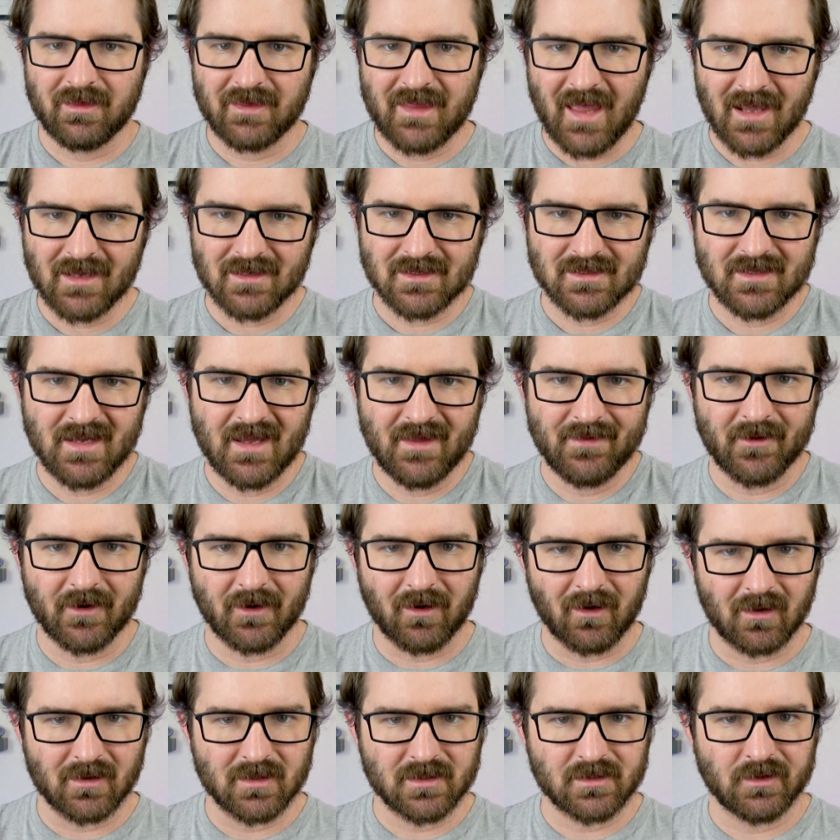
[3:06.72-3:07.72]
That said,
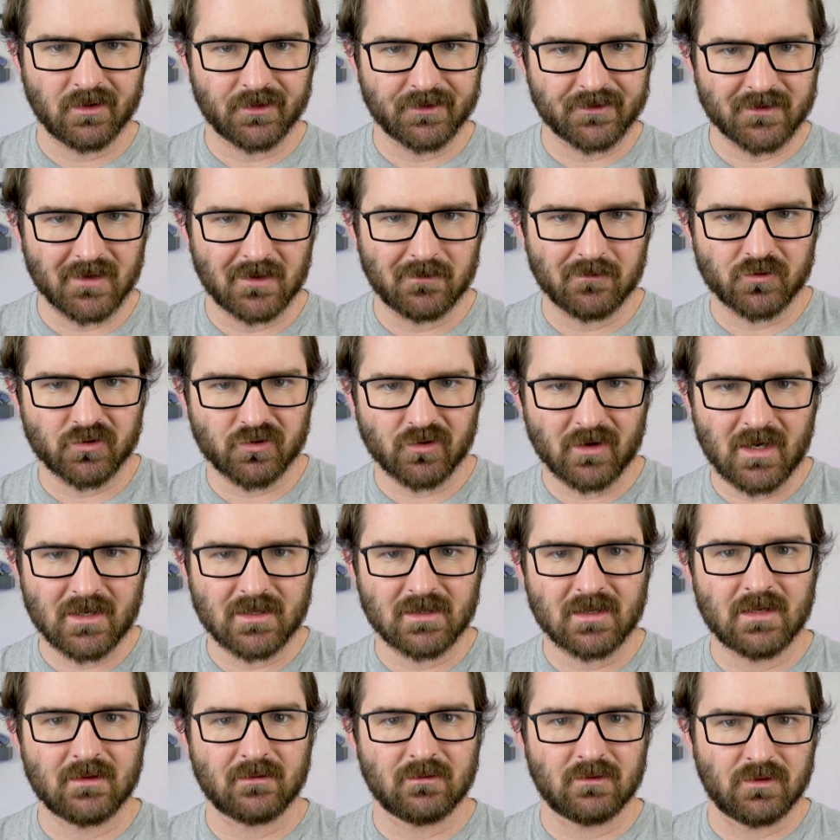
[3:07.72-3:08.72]
there are still some
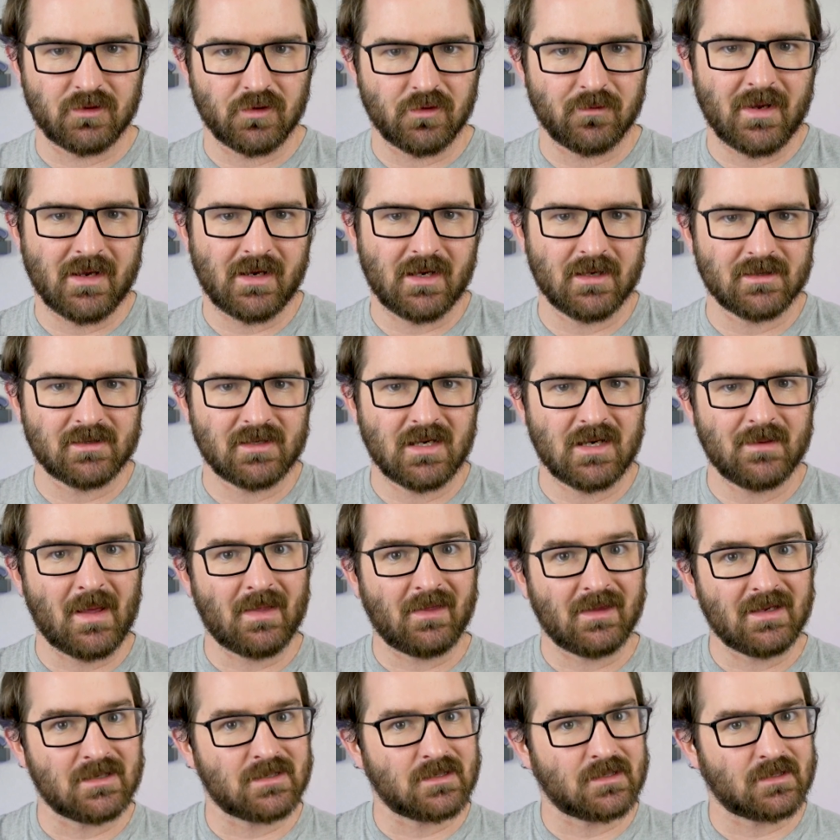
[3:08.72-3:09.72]
traits that do make it seem
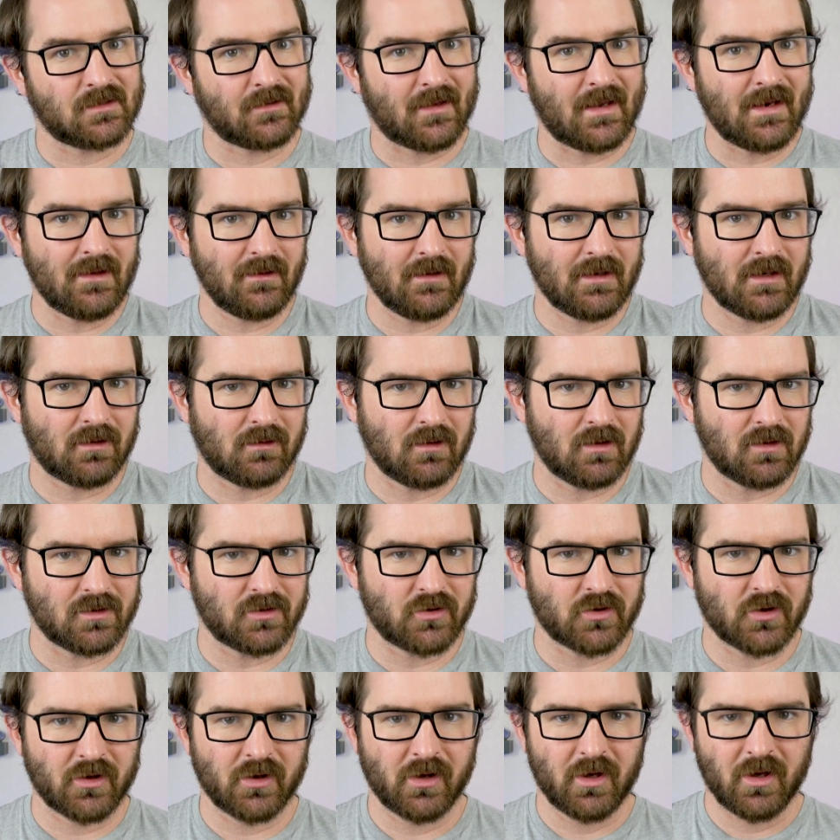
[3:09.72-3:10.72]
at least slightly
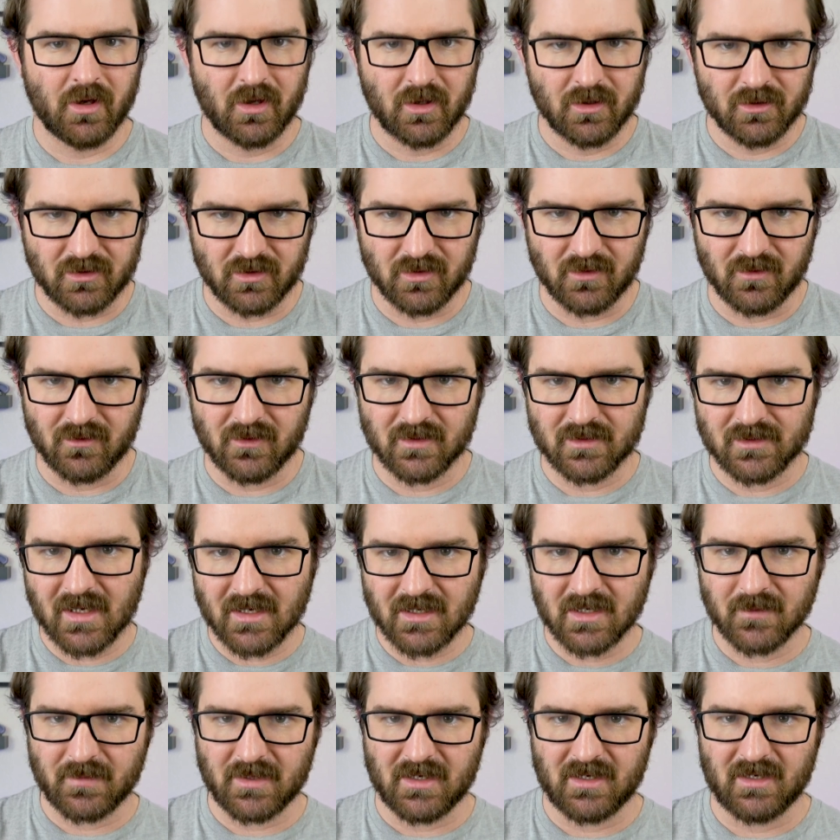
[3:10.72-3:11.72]
closer to the
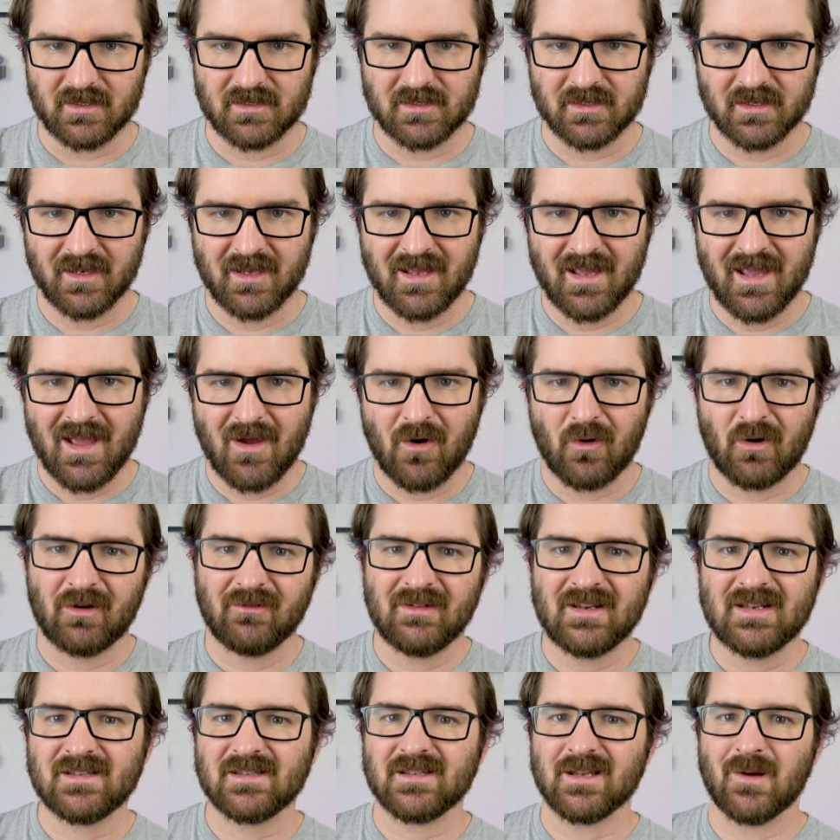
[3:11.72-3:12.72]
centipedes, or
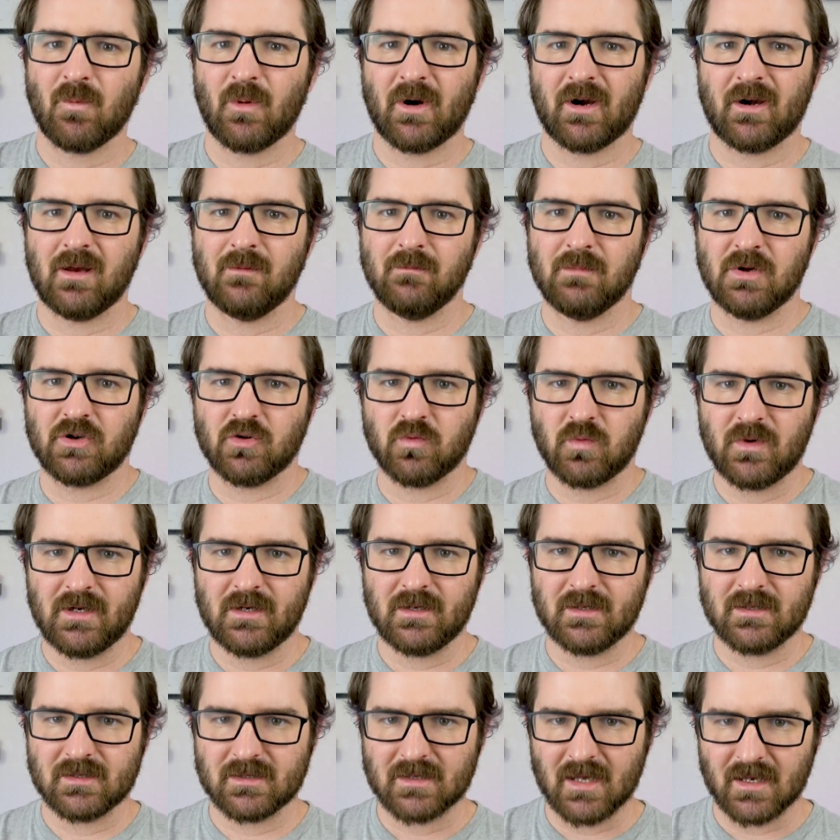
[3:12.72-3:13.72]
at least somewhere in
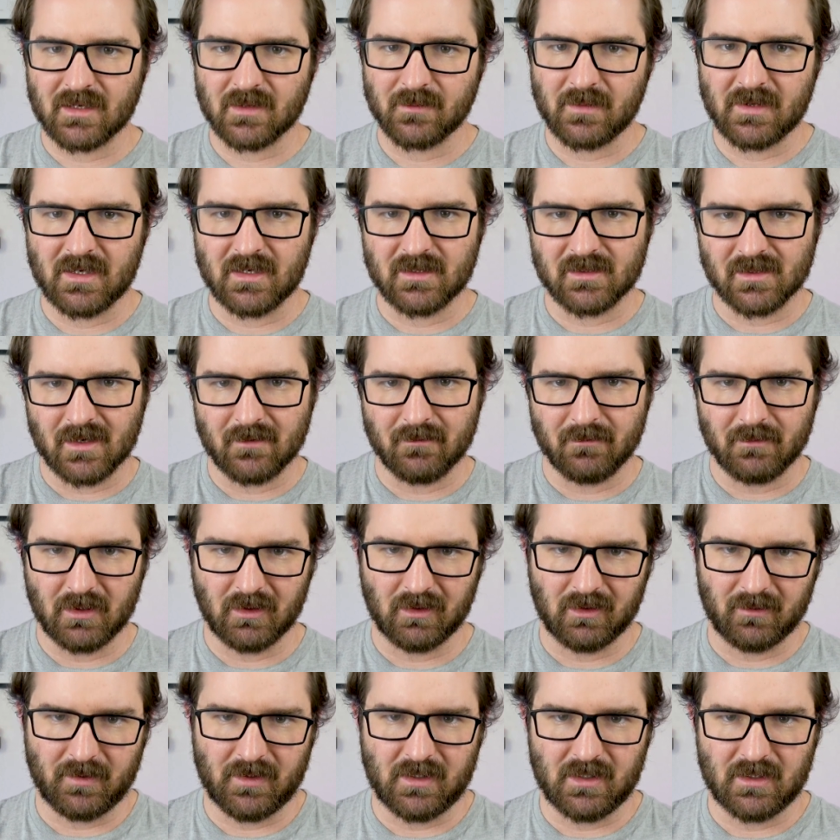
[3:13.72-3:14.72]
between centipedes and
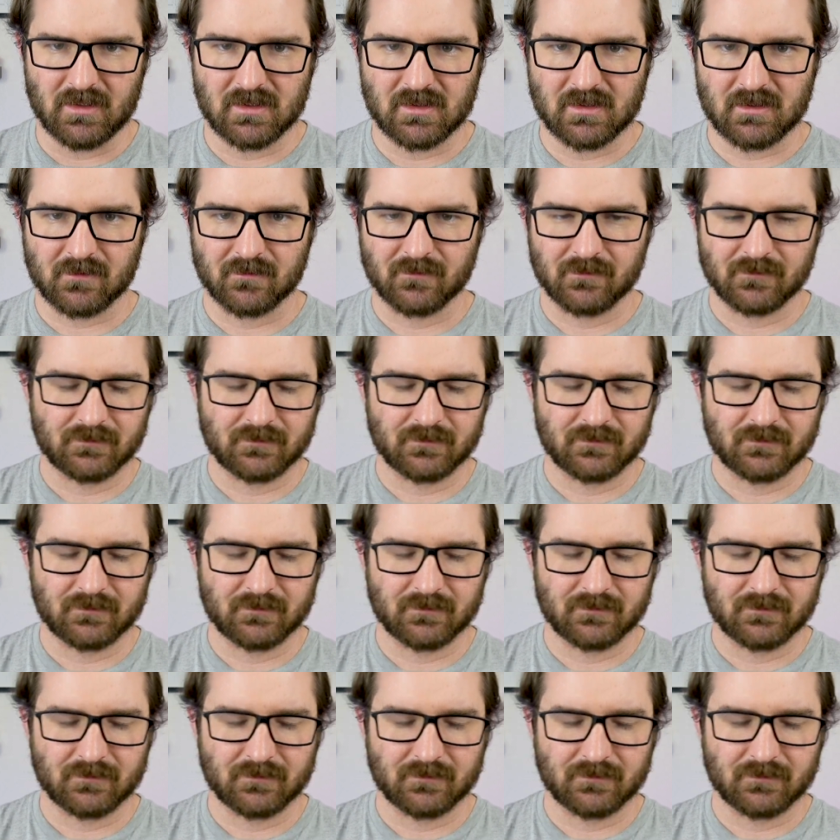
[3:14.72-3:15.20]
millipedes.